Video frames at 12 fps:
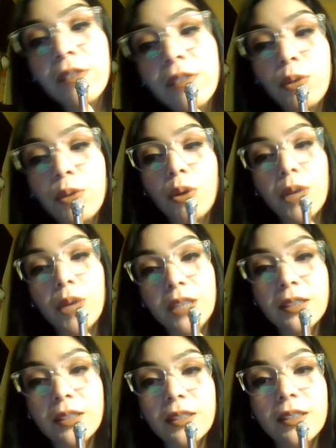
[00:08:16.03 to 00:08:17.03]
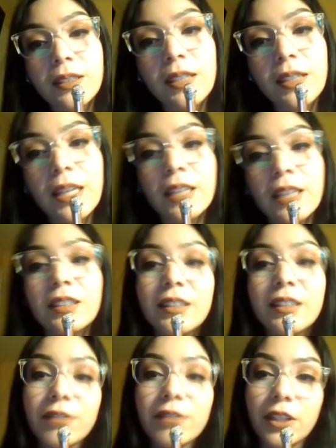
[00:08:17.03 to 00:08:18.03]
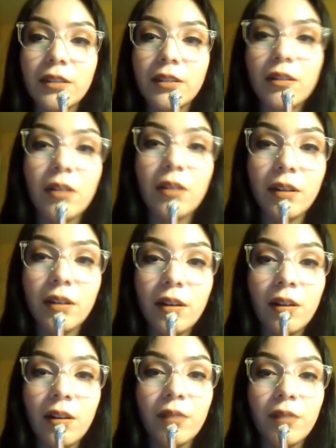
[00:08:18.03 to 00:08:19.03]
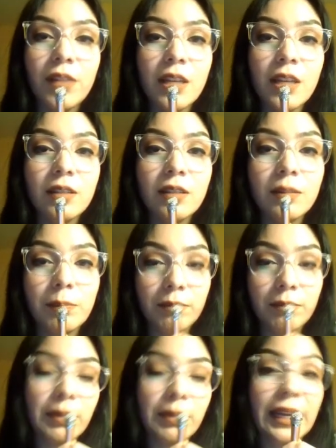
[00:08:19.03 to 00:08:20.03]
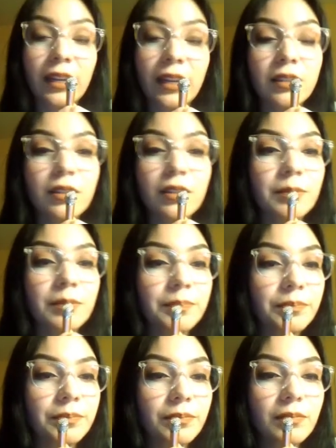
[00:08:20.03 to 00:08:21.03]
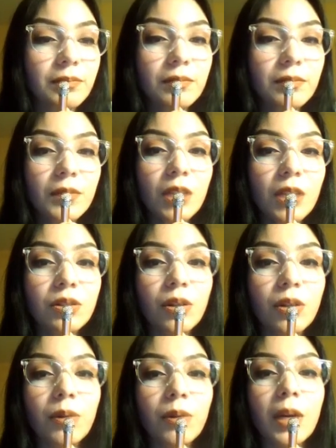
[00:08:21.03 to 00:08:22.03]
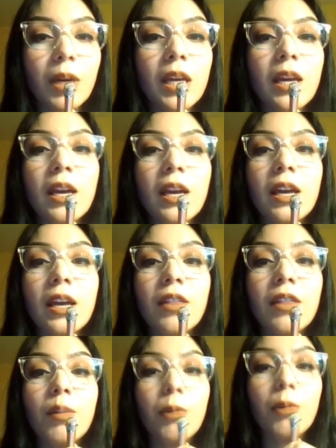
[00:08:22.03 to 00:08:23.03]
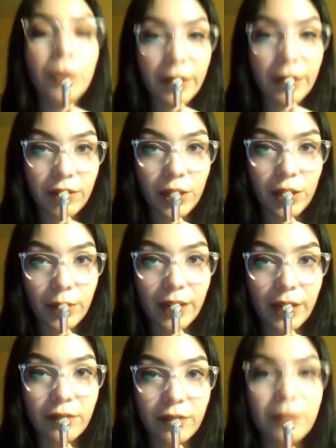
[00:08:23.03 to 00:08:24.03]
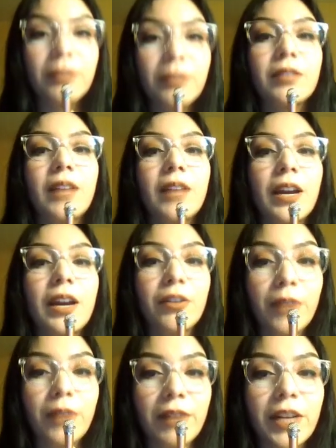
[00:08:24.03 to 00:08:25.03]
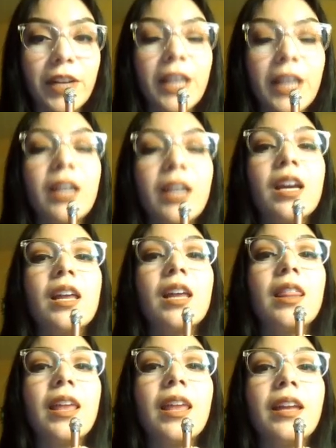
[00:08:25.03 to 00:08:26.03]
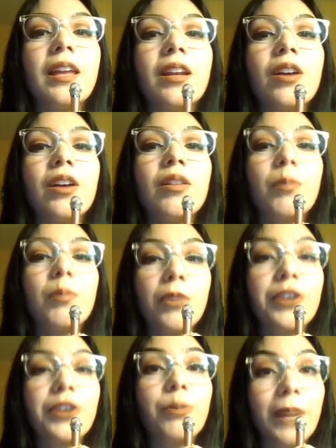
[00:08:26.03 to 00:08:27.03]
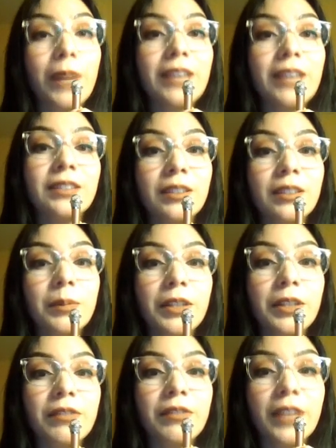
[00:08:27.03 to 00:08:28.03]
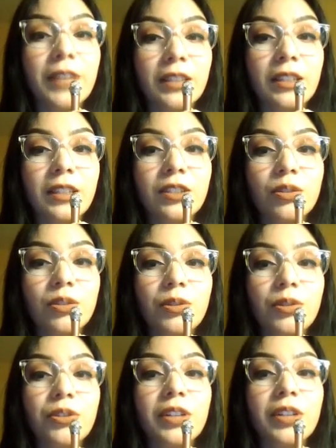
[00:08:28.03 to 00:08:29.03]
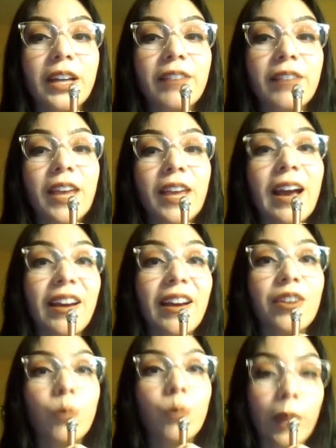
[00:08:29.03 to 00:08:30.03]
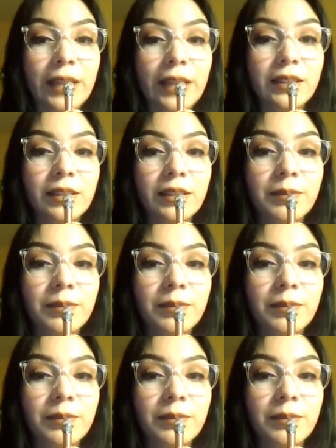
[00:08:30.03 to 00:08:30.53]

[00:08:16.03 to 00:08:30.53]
notice, is different on all of these planets. So the more gravity you have, the higher the gravity, then the more your weight is going to be affected. So you're going to have a higher weight.